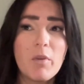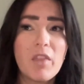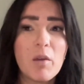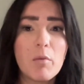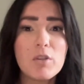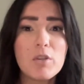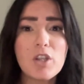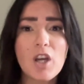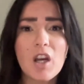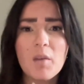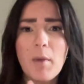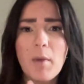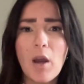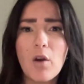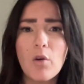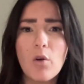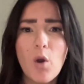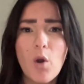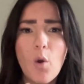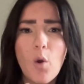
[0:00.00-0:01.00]
but then we talk
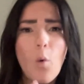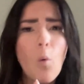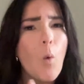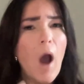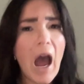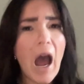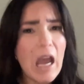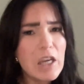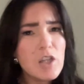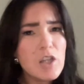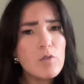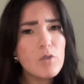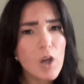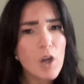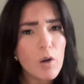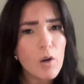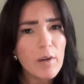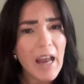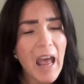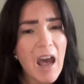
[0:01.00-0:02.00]
about why you
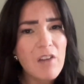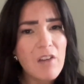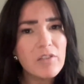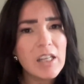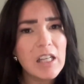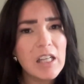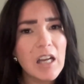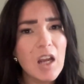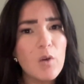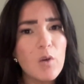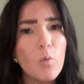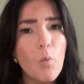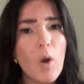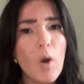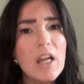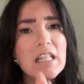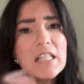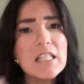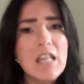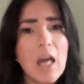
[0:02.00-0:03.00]
don't have it and
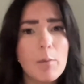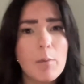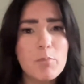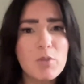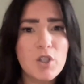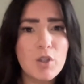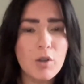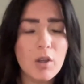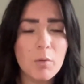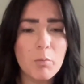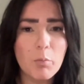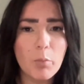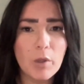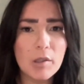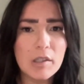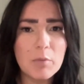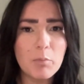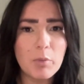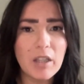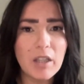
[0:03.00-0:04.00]
what steps you can
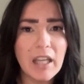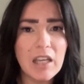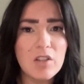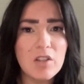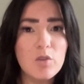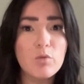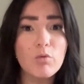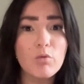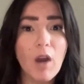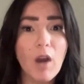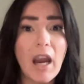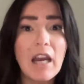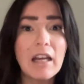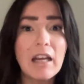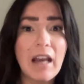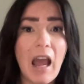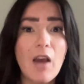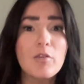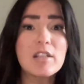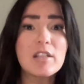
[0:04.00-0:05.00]
put in place
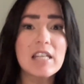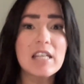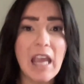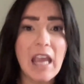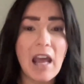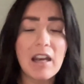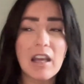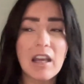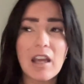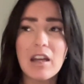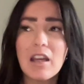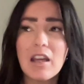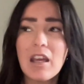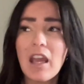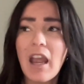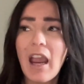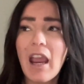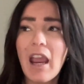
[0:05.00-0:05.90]
right now to get it.